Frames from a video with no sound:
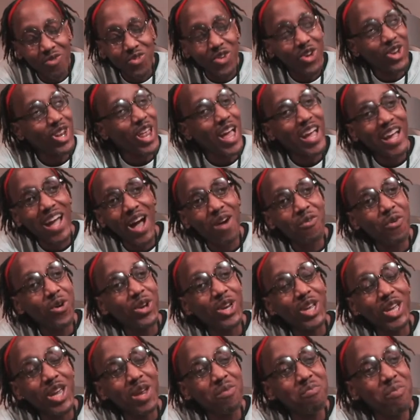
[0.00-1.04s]
Feel like I
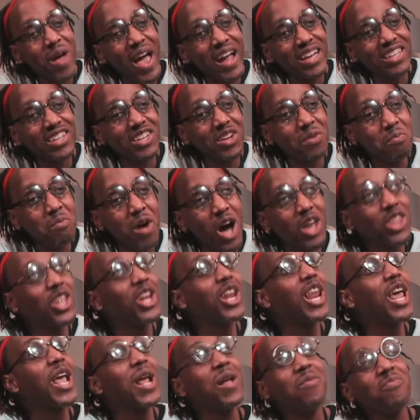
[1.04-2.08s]
want to get back to the
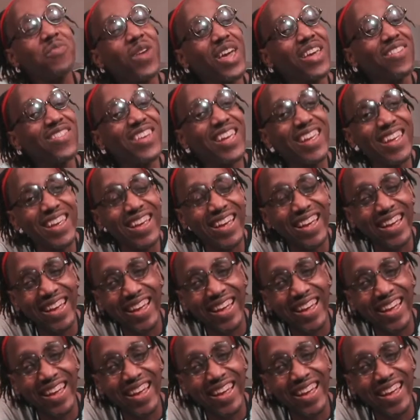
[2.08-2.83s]
motherland, baby.